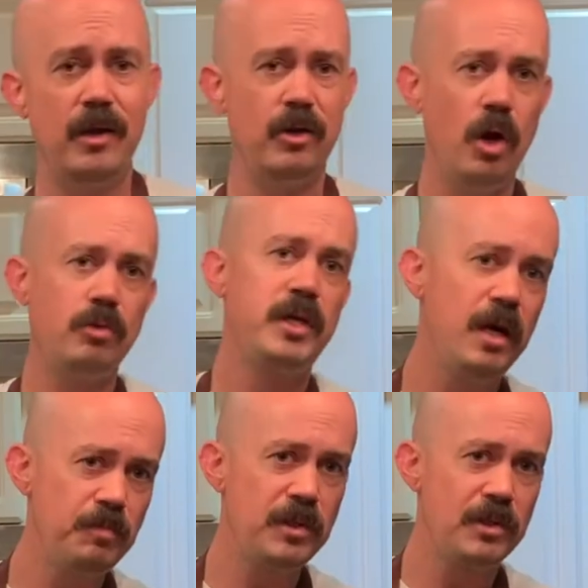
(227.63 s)
No
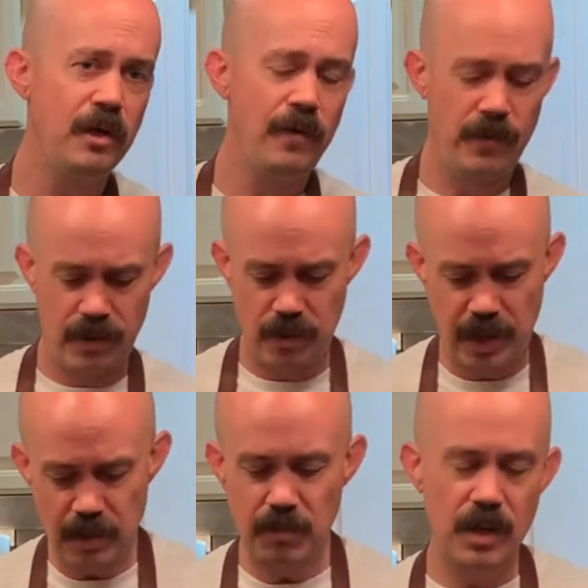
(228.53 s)
tips? You
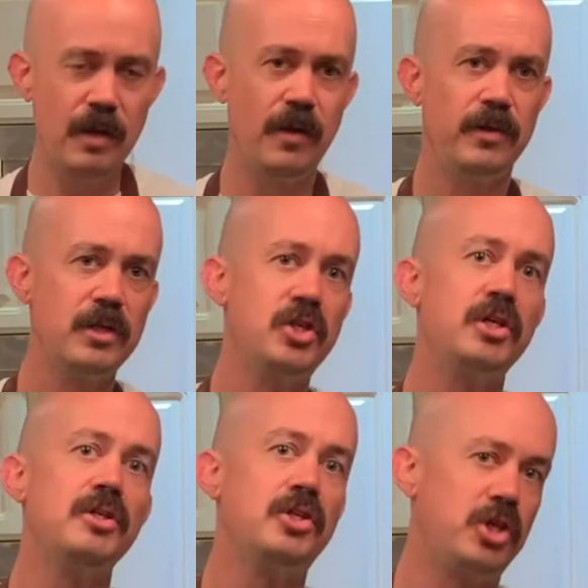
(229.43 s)
kidding me? This shit
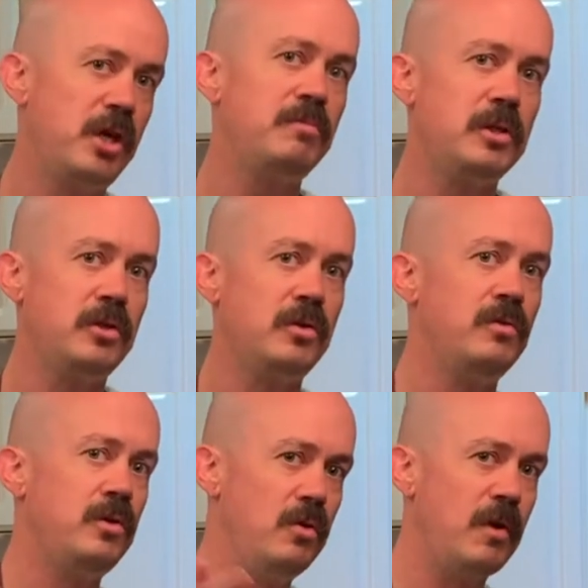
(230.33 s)
is cheap to
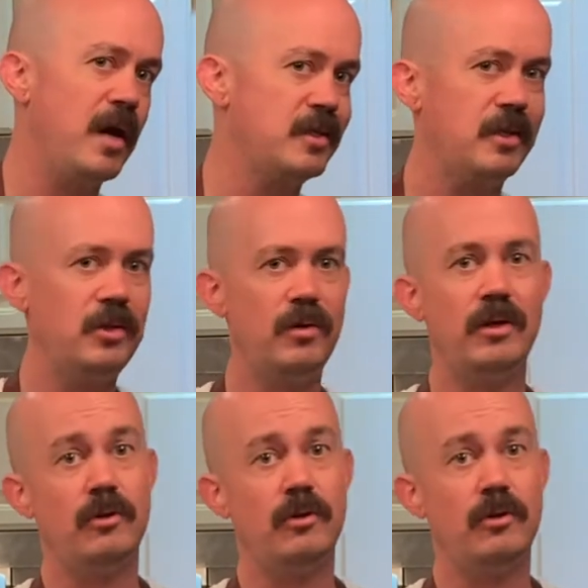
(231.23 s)
do. You guys can do it.